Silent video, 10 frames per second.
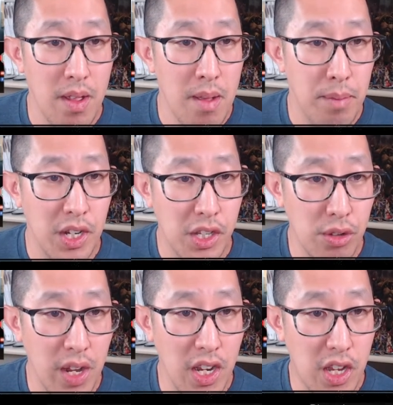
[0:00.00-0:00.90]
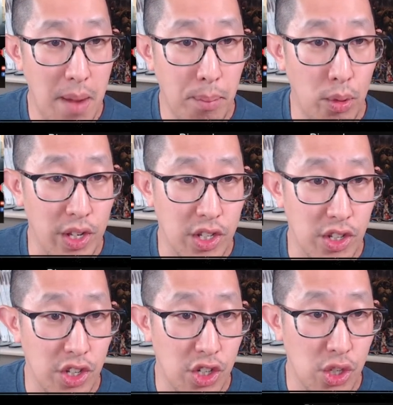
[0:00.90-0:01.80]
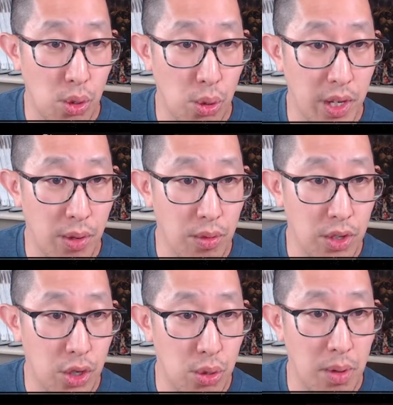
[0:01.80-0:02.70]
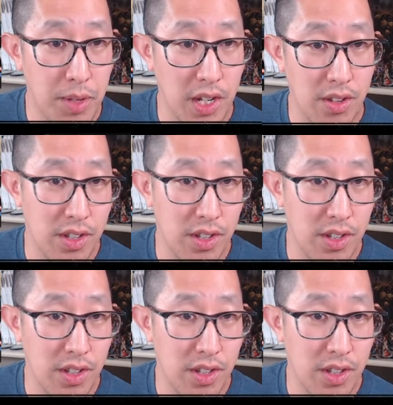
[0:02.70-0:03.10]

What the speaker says: but he's still getting 10 points because he's just holding 2 objectives,